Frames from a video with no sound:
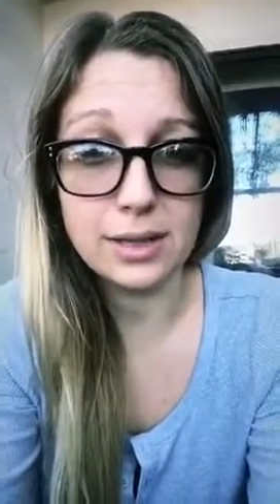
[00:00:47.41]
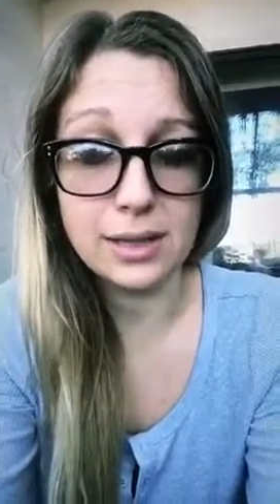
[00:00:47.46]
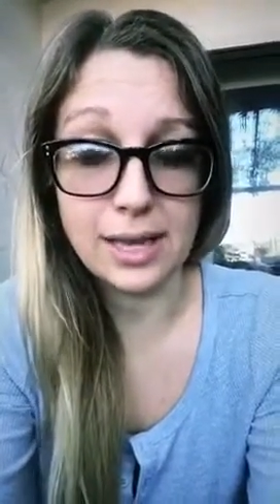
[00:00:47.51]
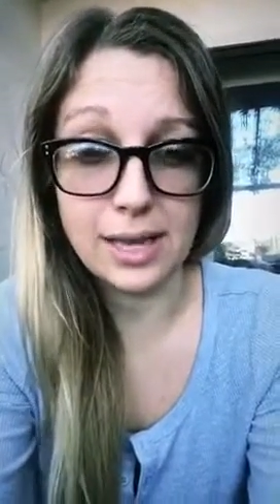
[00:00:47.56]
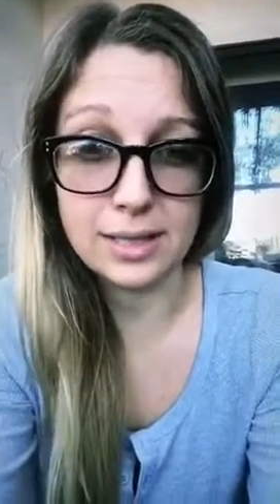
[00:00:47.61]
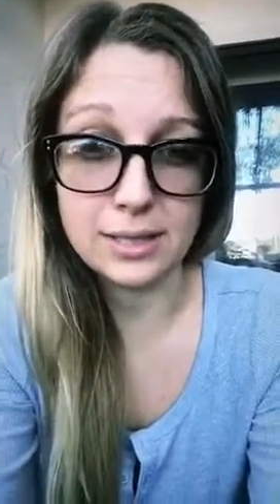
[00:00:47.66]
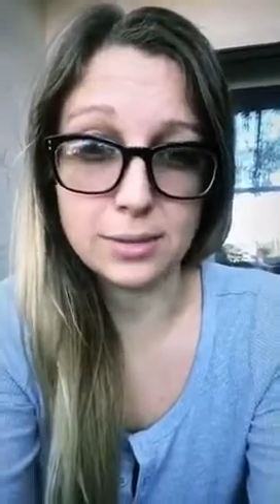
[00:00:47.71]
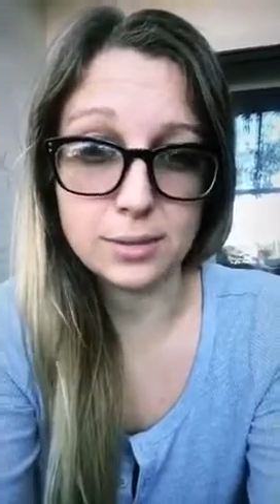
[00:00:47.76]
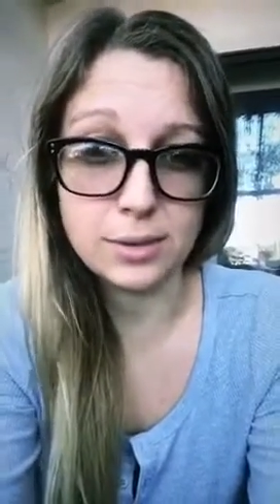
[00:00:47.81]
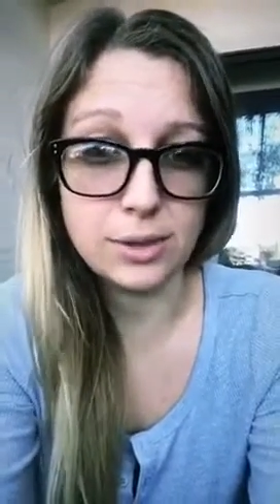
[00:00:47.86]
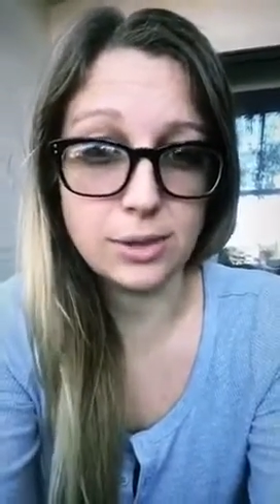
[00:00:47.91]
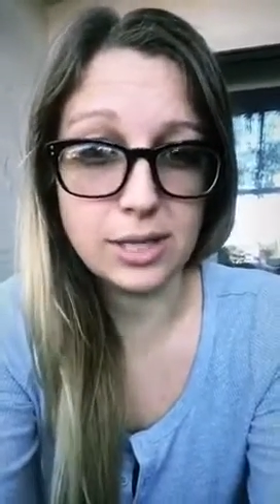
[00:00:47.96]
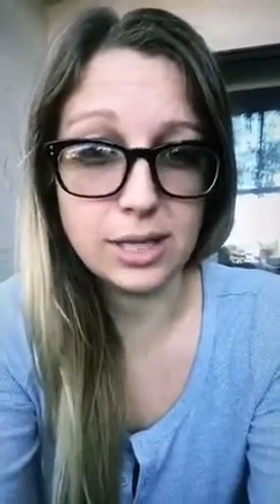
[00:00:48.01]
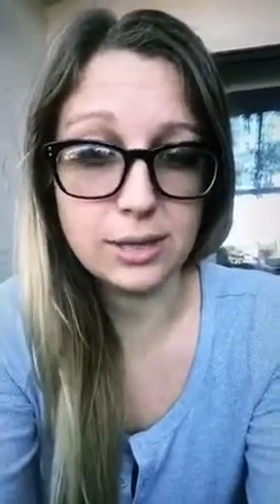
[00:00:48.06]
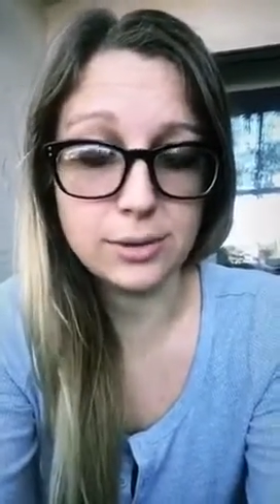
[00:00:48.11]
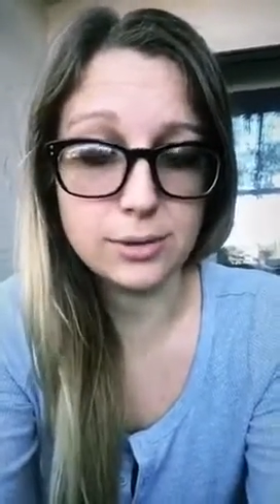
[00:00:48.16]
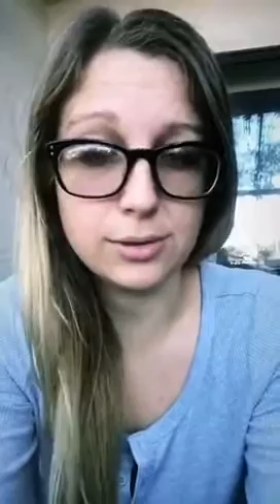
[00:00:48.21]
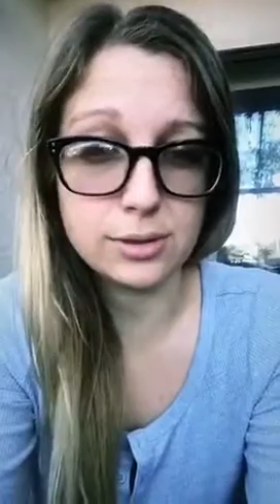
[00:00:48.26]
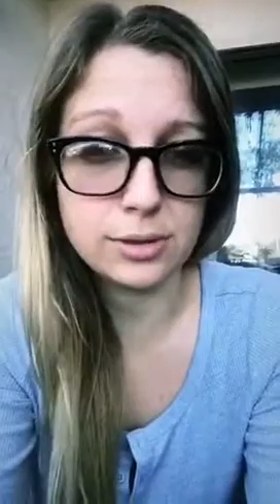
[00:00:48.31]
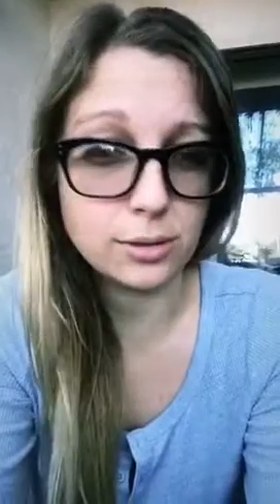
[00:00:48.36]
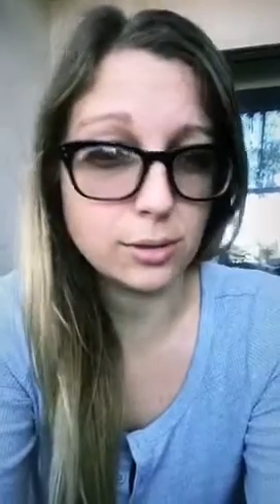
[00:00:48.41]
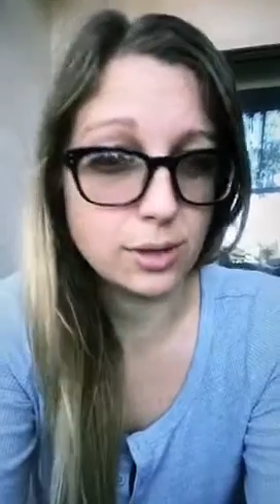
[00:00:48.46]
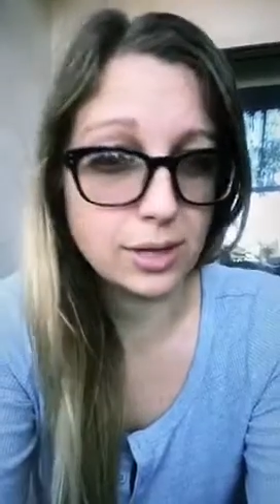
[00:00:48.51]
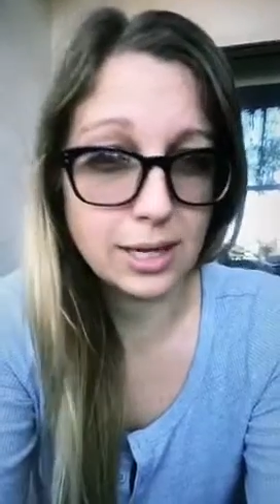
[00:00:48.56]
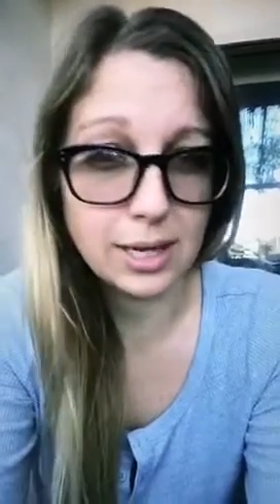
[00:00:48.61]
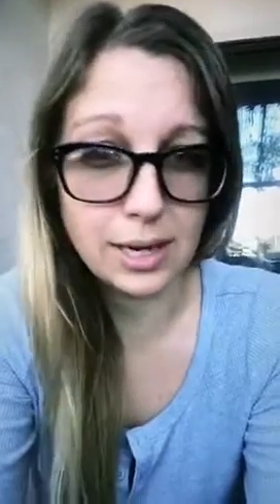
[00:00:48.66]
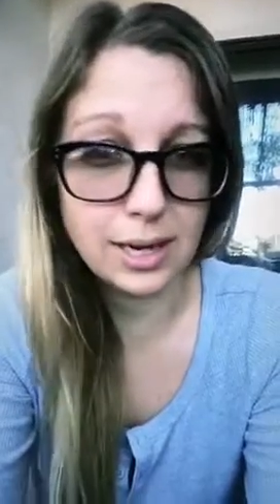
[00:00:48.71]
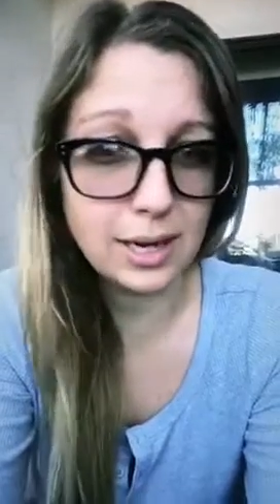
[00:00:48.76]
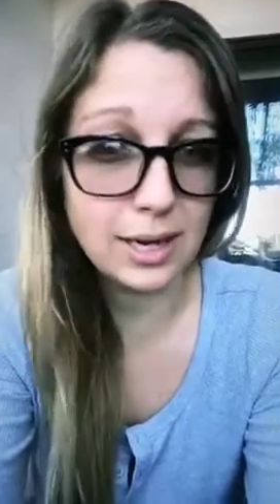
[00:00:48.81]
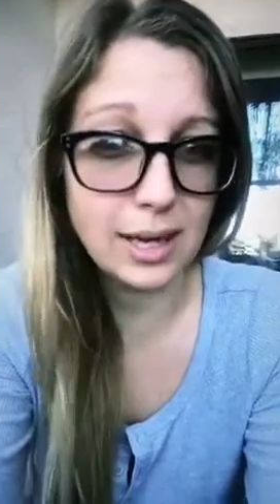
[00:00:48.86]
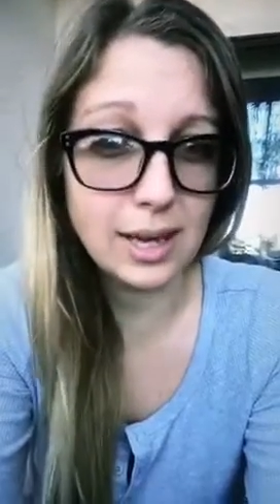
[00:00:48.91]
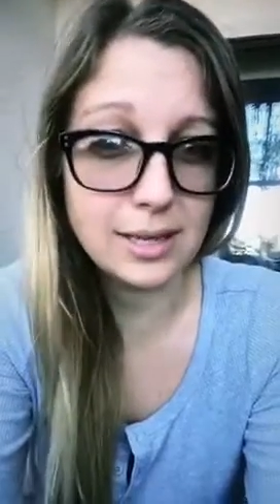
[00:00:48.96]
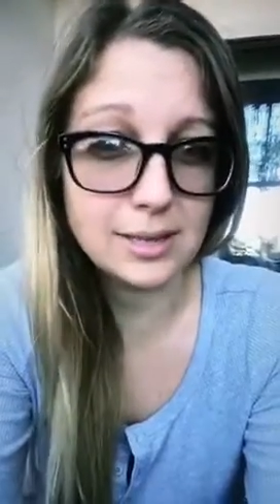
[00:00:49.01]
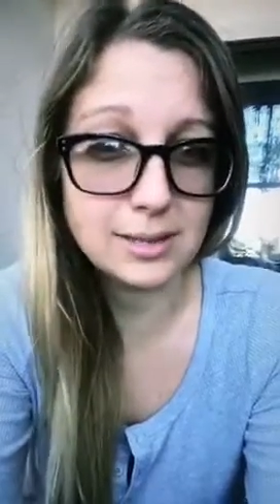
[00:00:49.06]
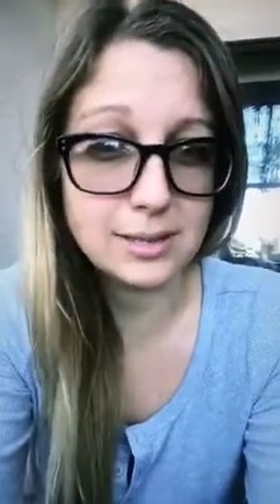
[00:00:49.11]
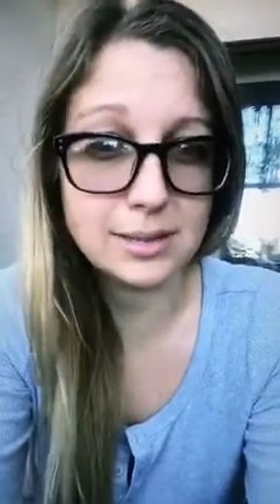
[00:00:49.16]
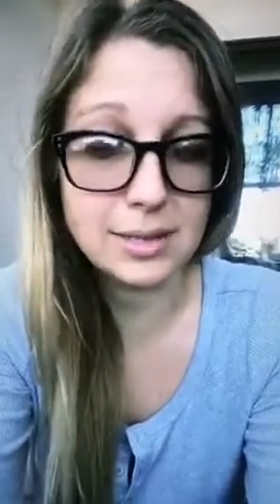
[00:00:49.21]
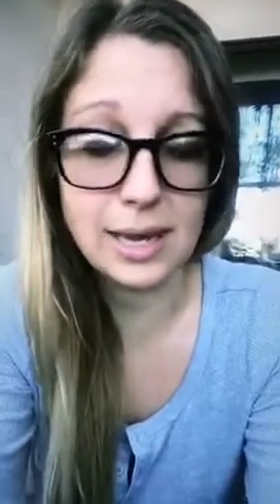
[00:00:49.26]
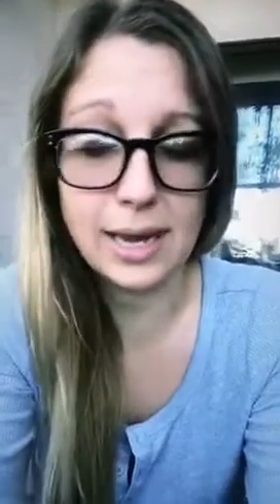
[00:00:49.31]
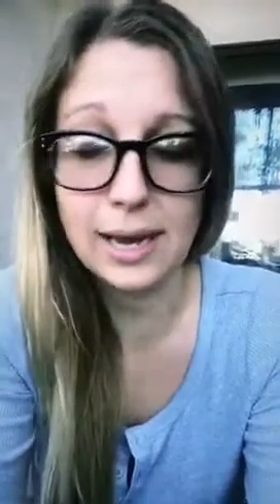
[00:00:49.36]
that's when you can lose the orchid, I guess.